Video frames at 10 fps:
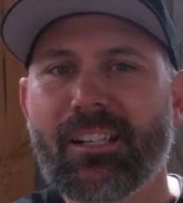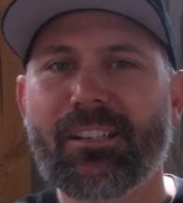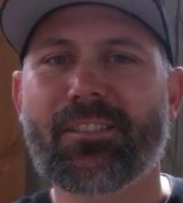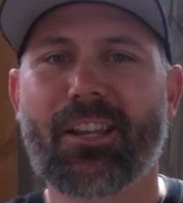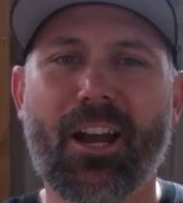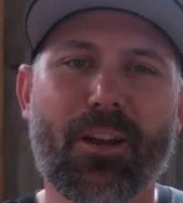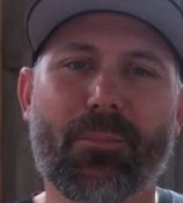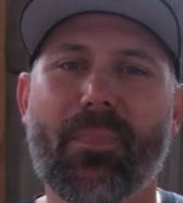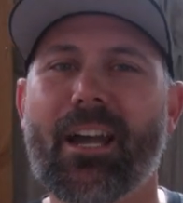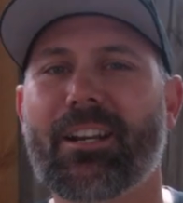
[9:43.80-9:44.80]
So
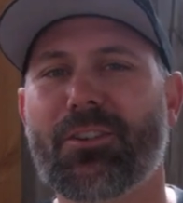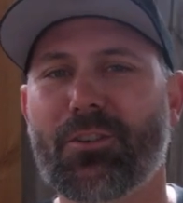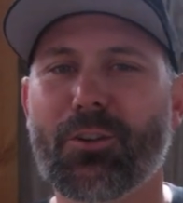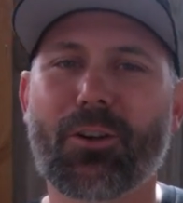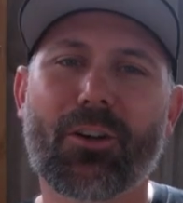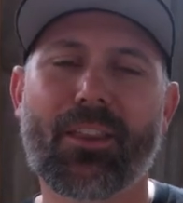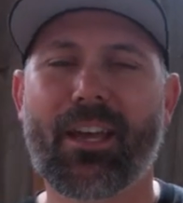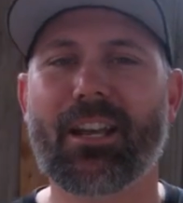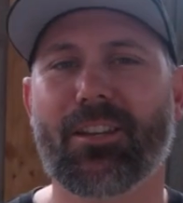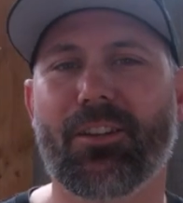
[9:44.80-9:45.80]
make sure
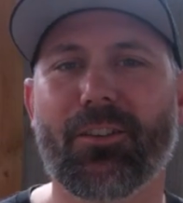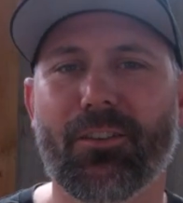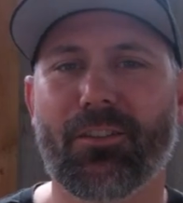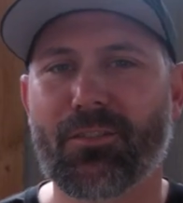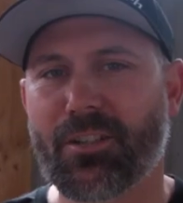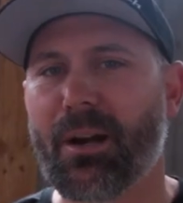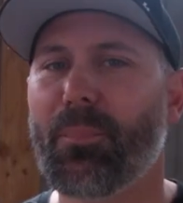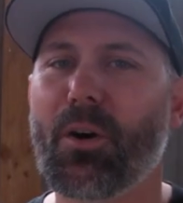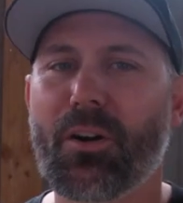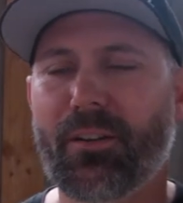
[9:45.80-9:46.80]
that you jump
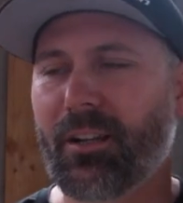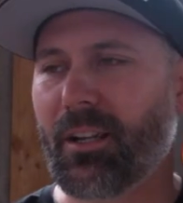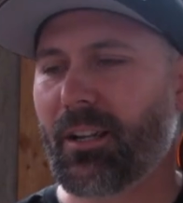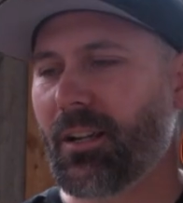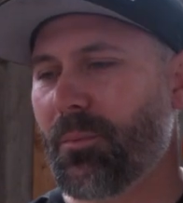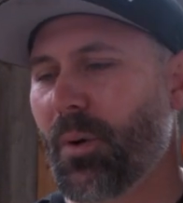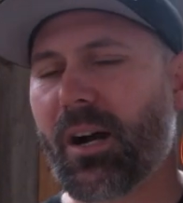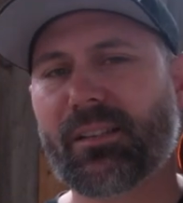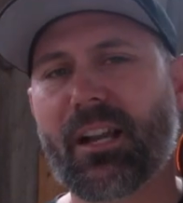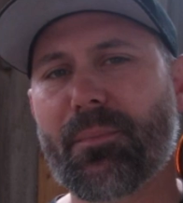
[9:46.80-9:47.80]
on, buy
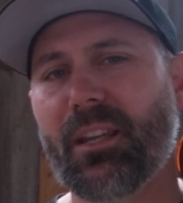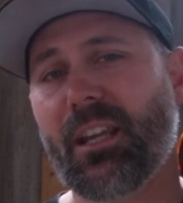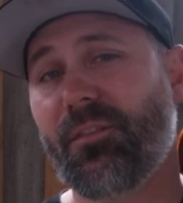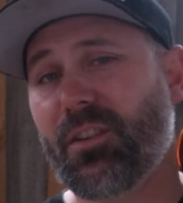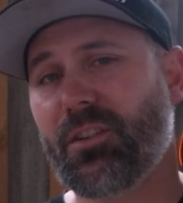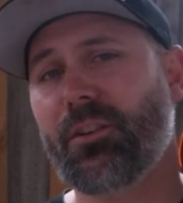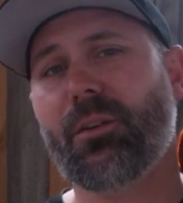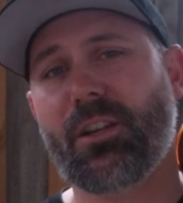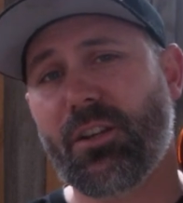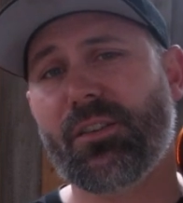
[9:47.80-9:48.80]
something. If you do
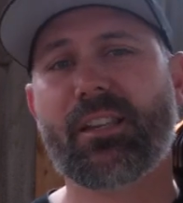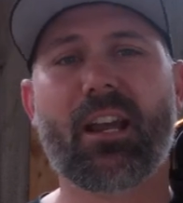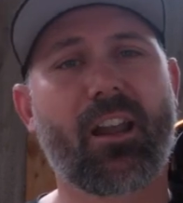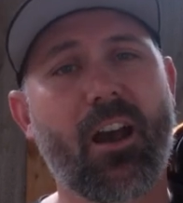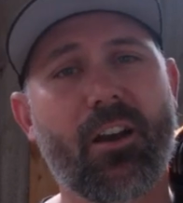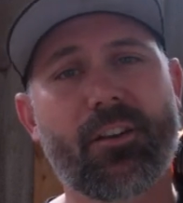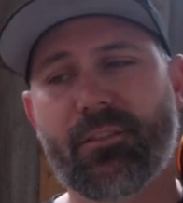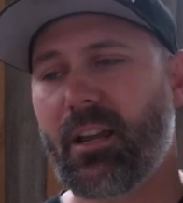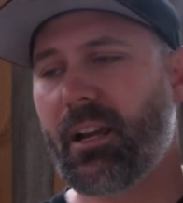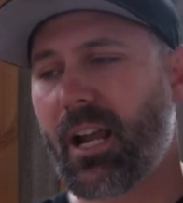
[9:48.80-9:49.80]
and you use that code,
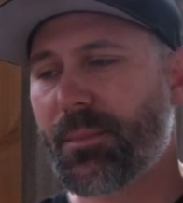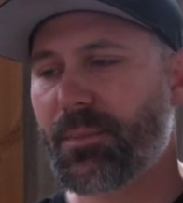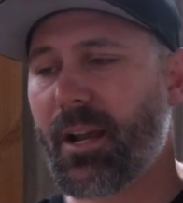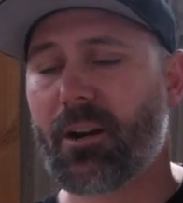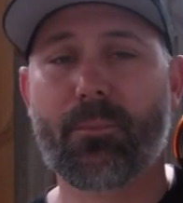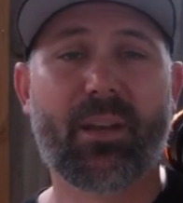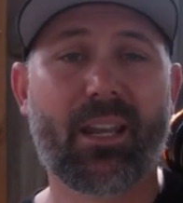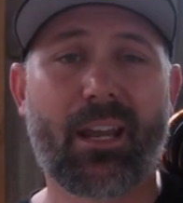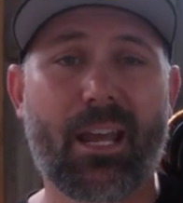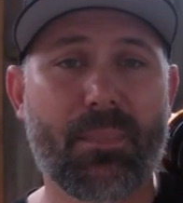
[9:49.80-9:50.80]
it comes back on me,
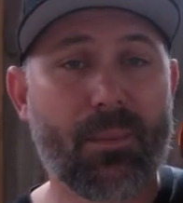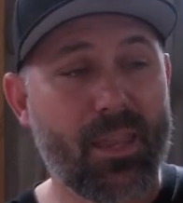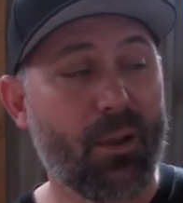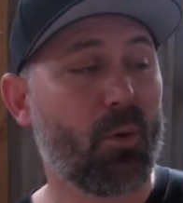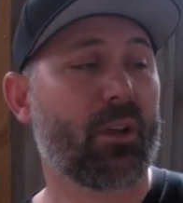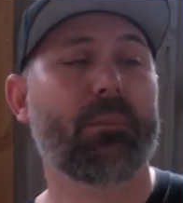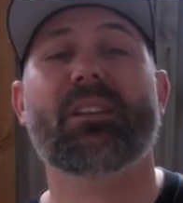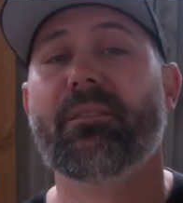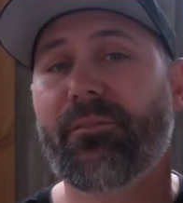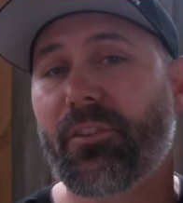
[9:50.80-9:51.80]
and hey, maybe they will give me
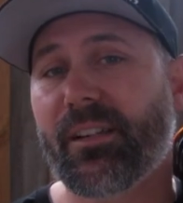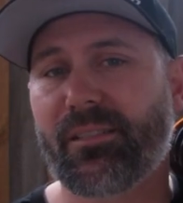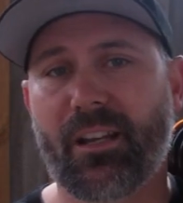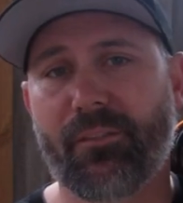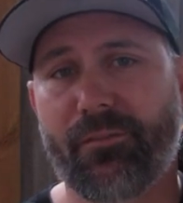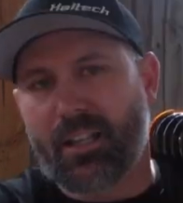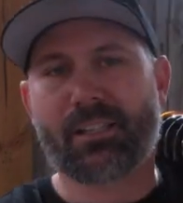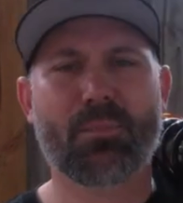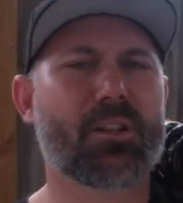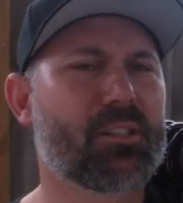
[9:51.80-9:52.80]
some free stuff.
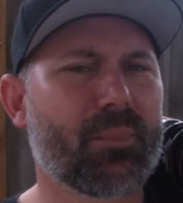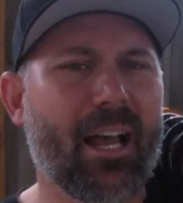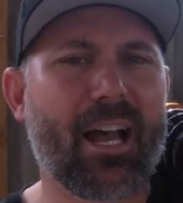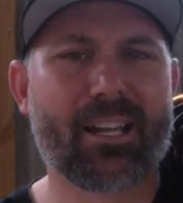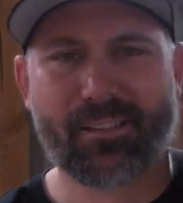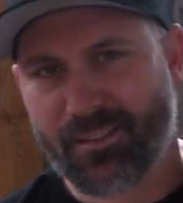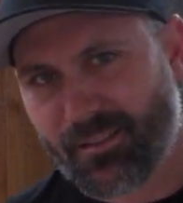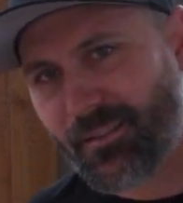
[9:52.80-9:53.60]
Let's mod some cars.